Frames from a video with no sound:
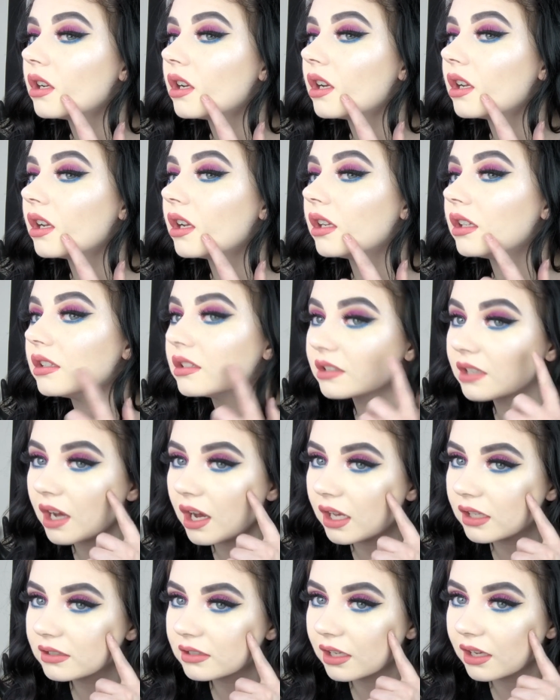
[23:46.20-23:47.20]
And any
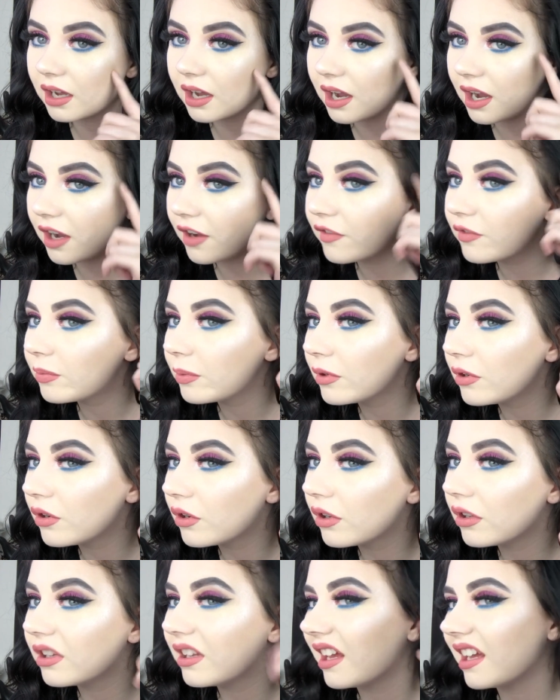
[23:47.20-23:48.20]
scars that I have, but
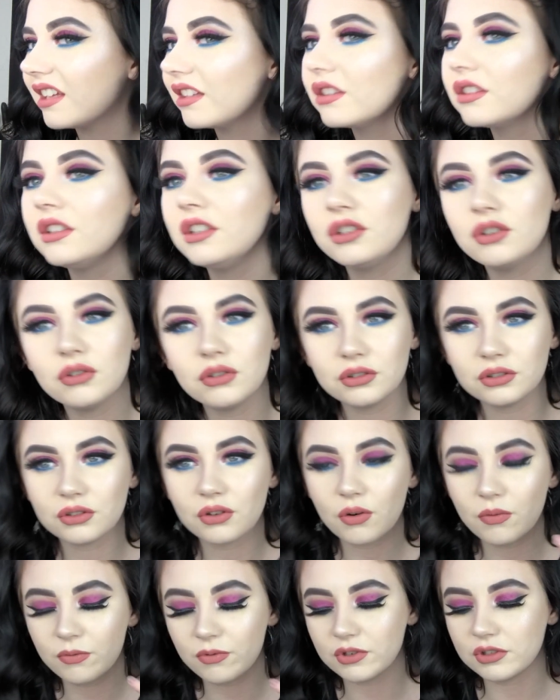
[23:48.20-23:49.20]
not, like, they don't
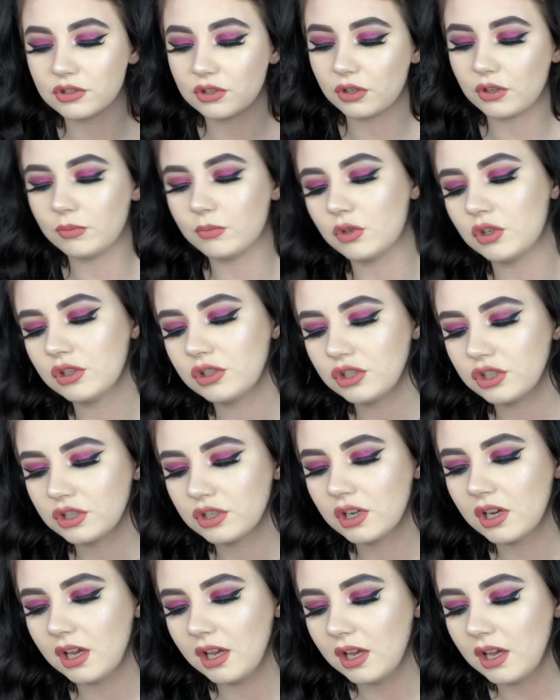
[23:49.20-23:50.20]
cover it too much.
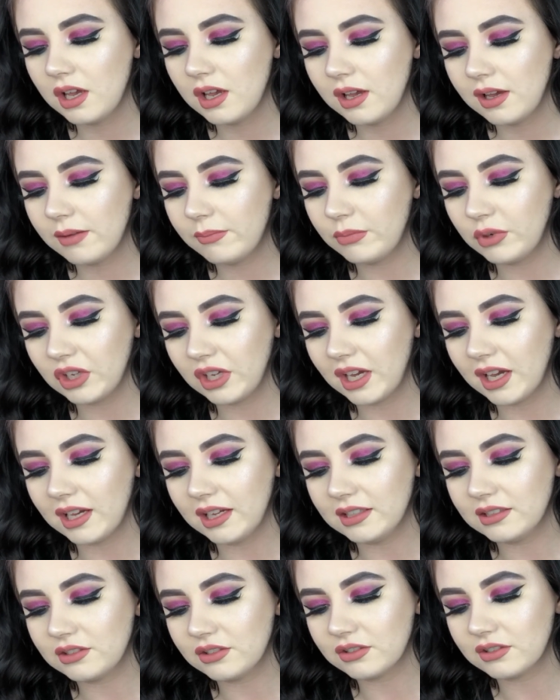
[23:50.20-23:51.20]
But yeah,
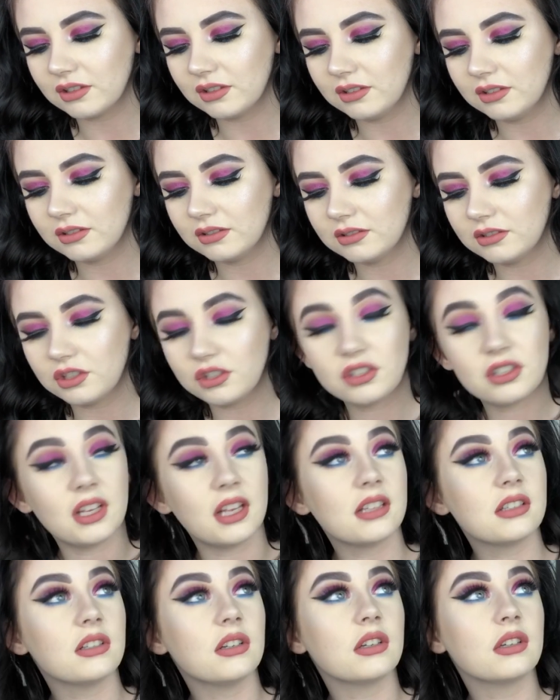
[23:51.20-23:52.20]
it doesn't. Did you say
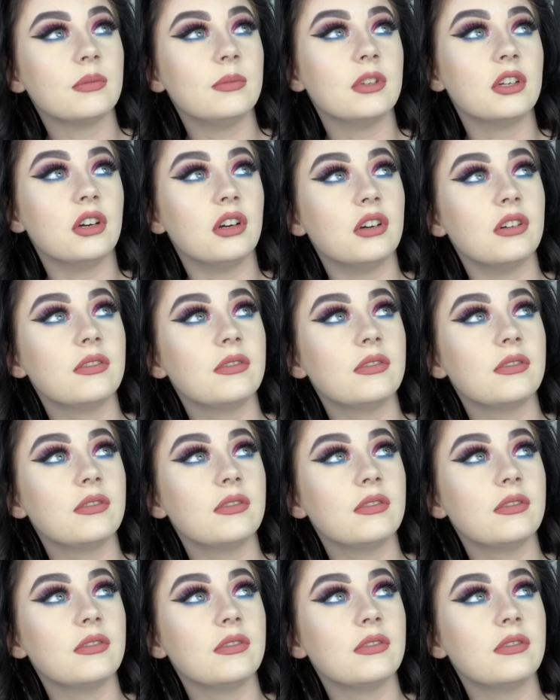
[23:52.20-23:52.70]
it's not coming off?